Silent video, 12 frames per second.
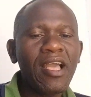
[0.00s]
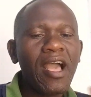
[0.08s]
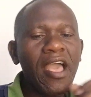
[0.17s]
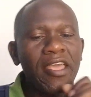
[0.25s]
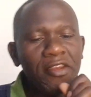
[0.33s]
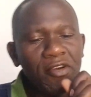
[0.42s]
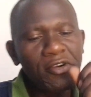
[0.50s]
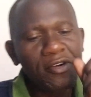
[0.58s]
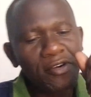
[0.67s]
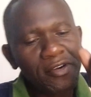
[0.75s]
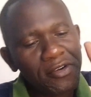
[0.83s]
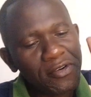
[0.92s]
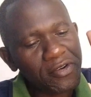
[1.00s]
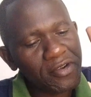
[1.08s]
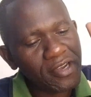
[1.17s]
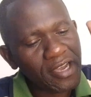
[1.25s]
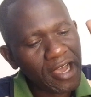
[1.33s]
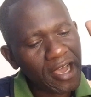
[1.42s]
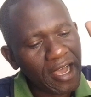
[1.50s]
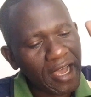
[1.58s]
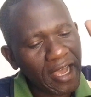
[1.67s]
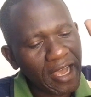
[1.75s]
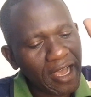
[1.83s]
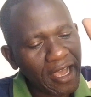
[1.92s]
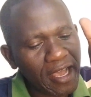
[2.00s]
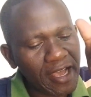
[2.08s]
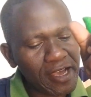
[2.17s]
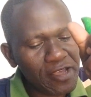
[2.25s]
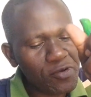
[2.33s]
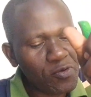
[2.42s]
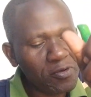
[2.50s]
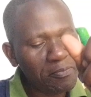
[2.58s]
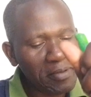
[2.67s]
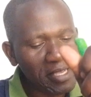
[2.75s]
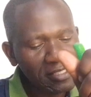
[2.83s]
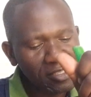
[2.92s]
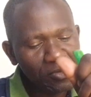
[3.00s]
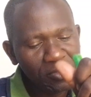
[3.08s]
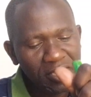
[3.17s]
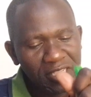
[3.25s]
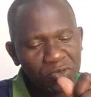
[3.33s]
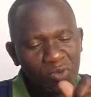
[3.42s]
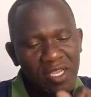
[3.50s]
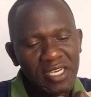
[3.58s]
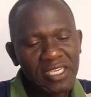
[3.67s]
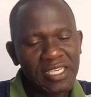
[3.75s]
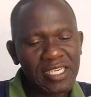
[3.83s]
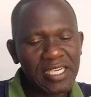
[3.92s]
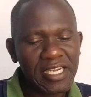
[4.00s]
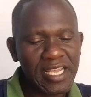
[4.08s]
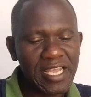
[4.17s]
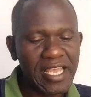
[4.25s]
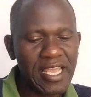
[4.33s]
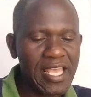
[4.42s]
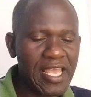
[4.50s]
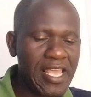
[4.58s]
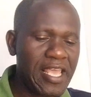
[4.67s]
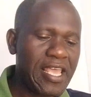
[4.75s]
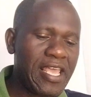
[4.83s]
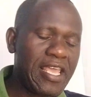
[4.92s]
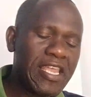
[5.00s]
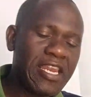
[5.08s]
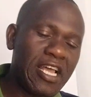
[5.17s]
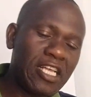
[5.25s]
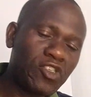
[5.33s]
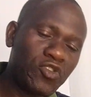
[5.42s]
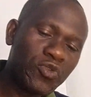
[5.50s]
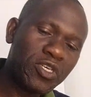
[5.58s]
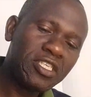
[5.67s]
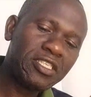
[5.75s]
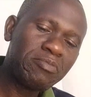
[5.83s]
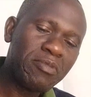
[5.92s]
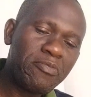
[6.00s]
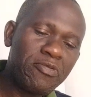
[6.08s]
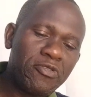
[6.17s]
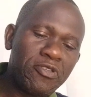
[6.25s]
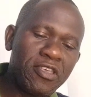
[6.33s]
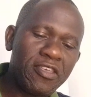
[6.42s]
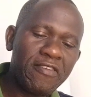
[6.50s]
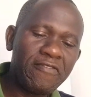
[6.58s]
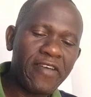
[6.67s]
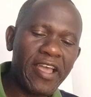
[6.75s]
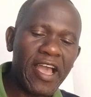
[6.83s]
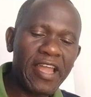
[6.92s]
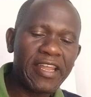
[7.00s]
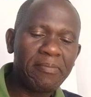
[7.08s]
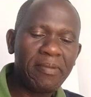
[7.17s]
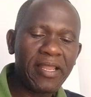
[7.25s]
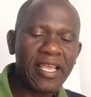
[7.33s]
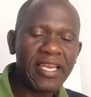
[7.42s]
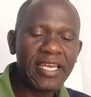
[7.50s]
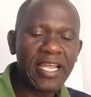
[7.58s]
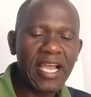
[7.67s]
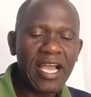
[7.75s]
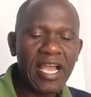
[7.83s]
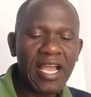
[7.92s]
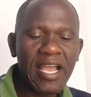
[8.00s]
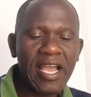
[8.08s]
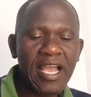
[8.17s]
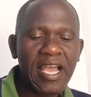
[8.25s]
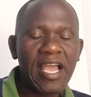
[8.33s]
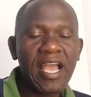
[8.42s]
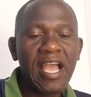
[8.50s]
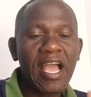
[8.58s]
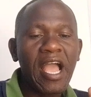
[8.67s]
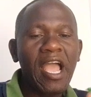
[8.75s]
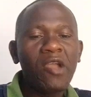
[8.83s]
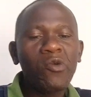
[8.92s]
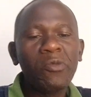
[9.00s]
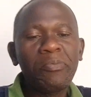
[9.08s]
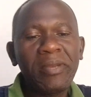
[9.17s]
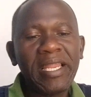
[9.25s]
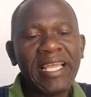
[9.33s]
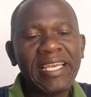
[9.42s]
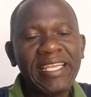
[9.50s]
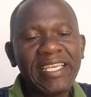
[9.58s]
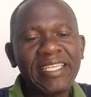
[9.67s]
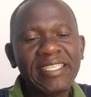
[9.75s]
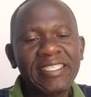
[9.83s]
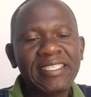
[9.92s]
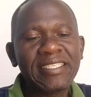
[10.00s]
I know uh, you could best use this one in a juice. Maybe if I had a blender, I could blend it.